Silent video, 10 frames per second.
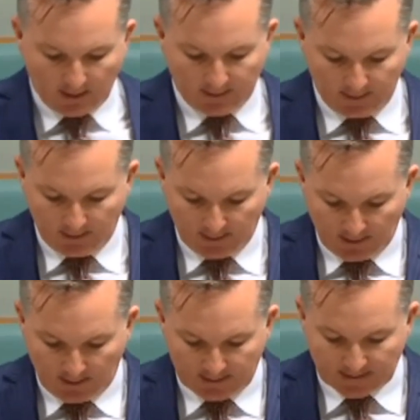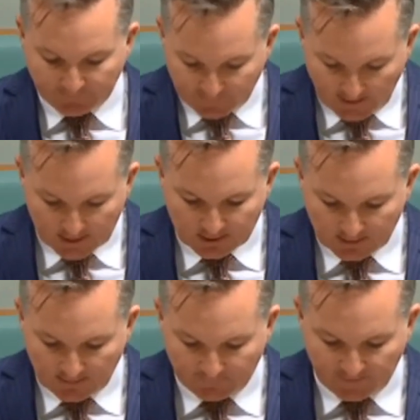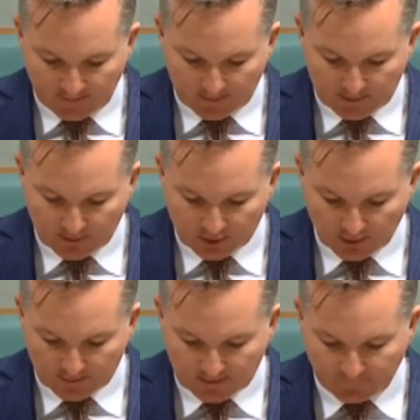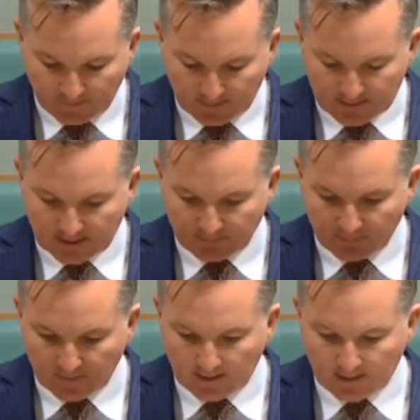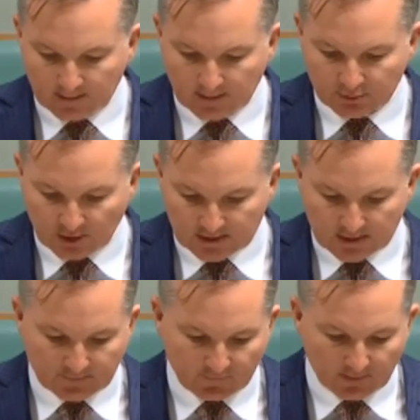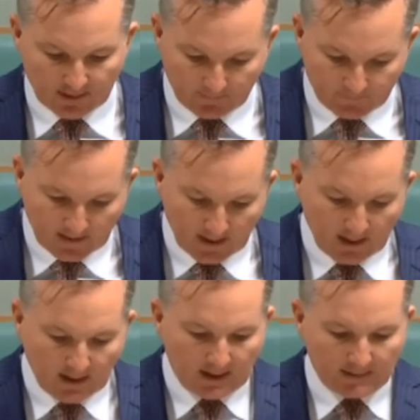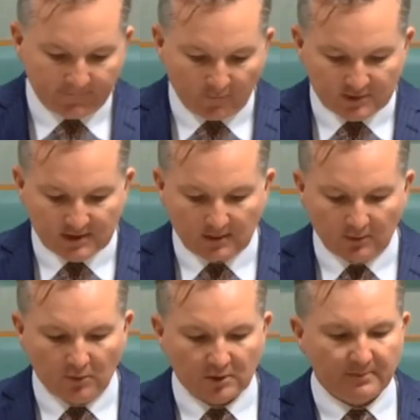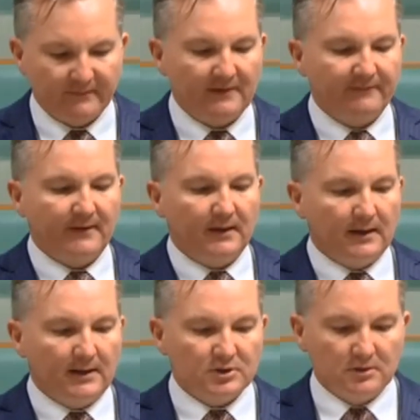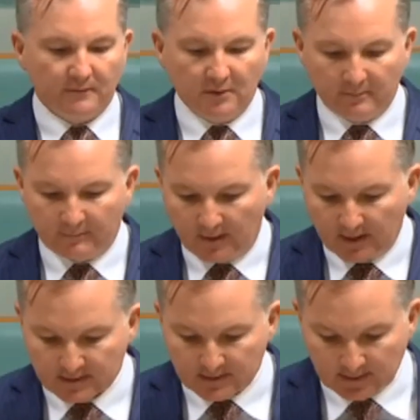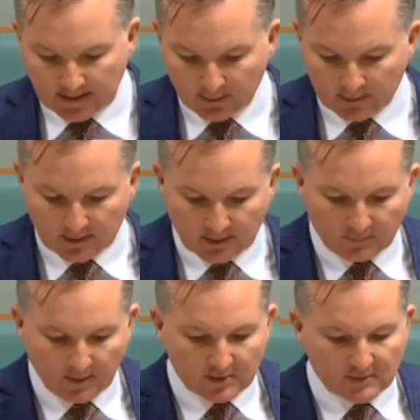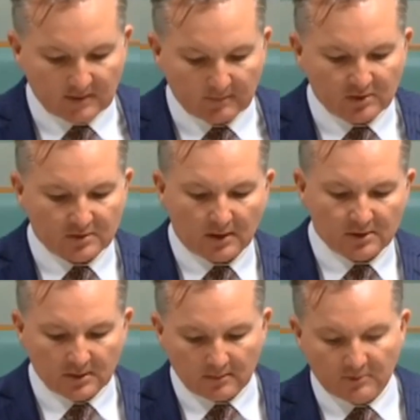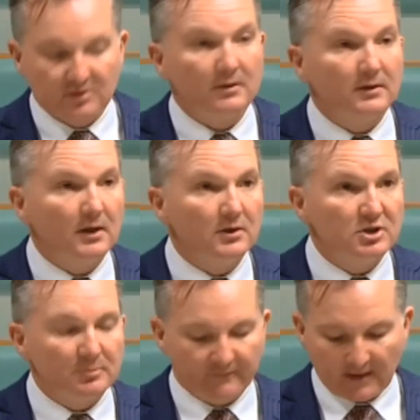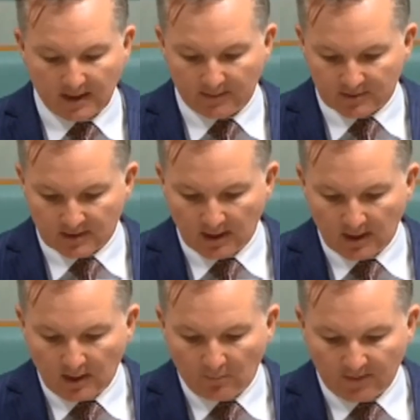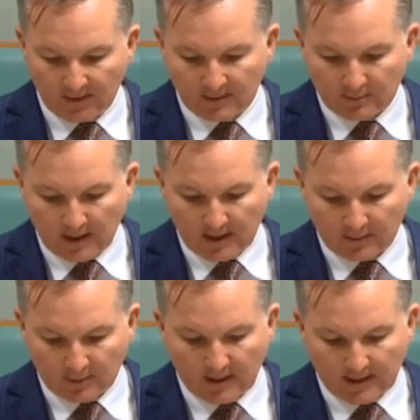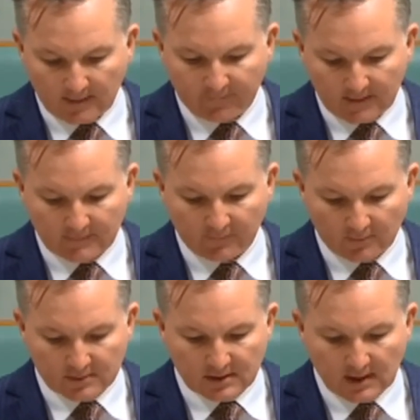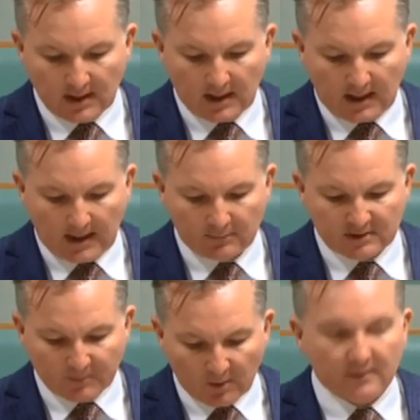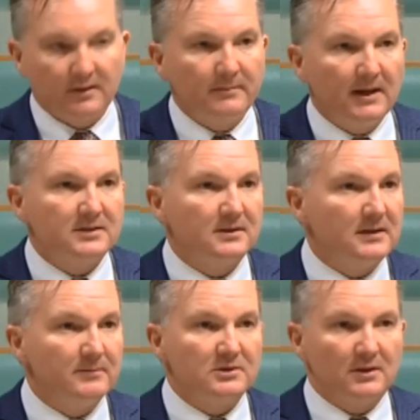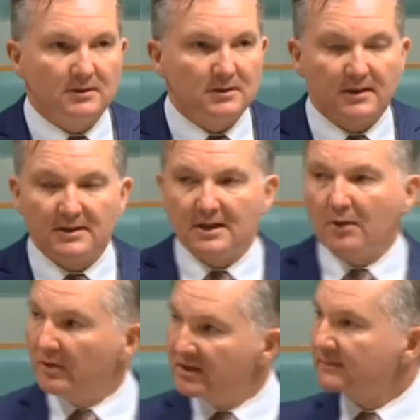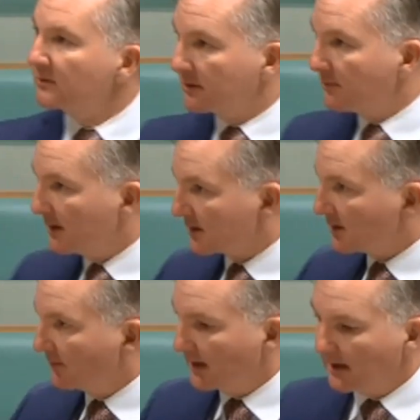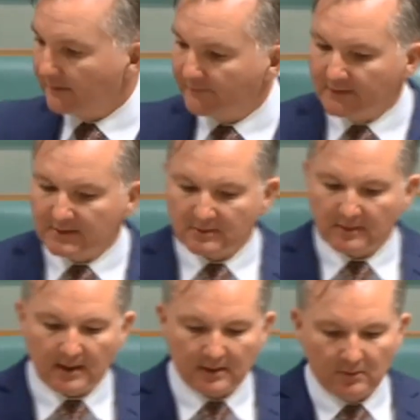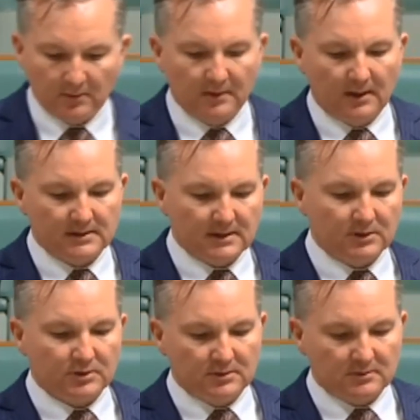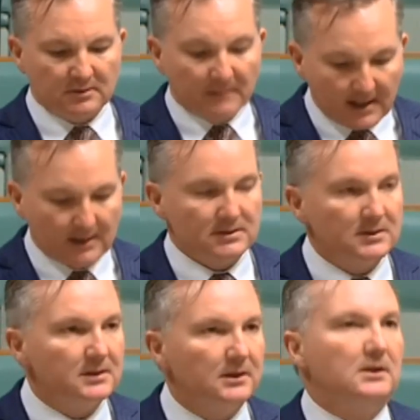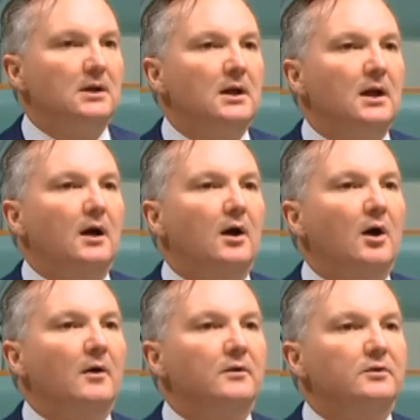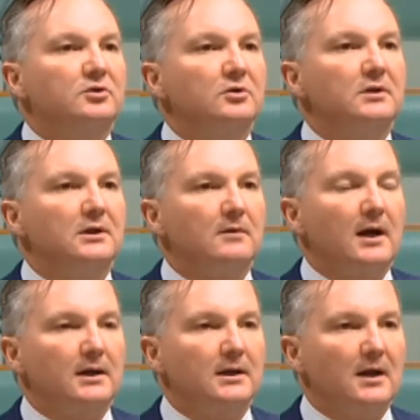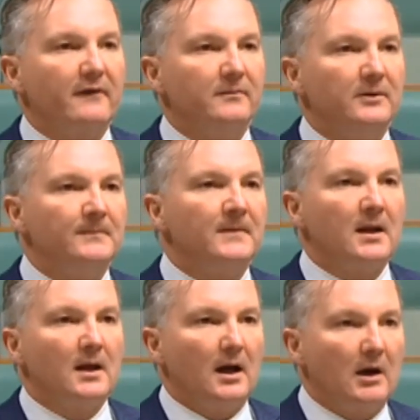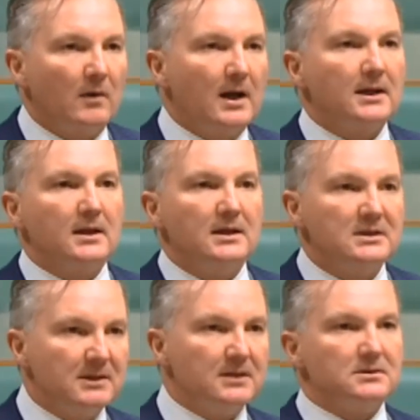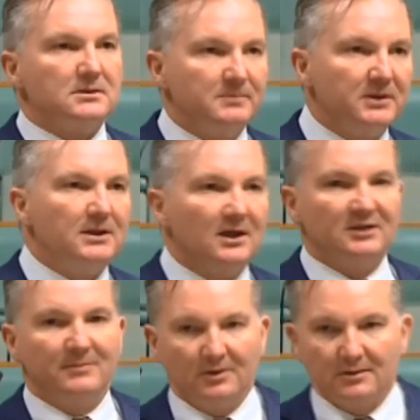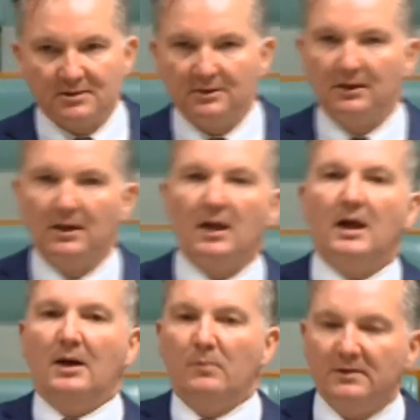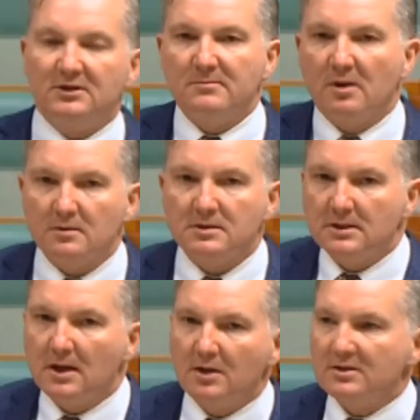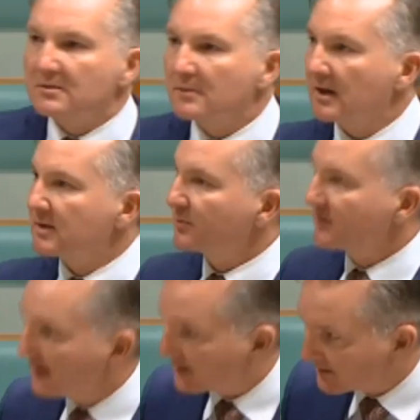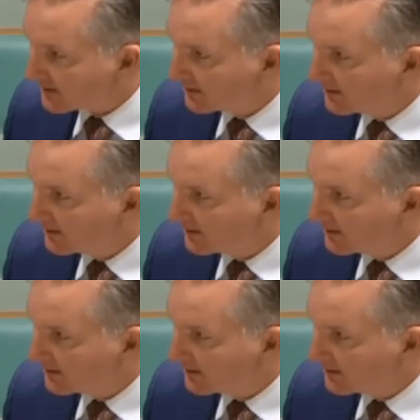the identification of the offenders who shot civilians and justice for them, enforcing the law to prevent violation of human rights and to guarantee the rights of demonstration and restrict the ownership of arms within the Iraqi Defence Force, and respond to the demands of the demonstrators. These are reasonable requests on behalf of these Iraqi organisations, demands indeed, to the Iraqi government. Iraq is meant to be a democracy, and with democracy goes the right to protest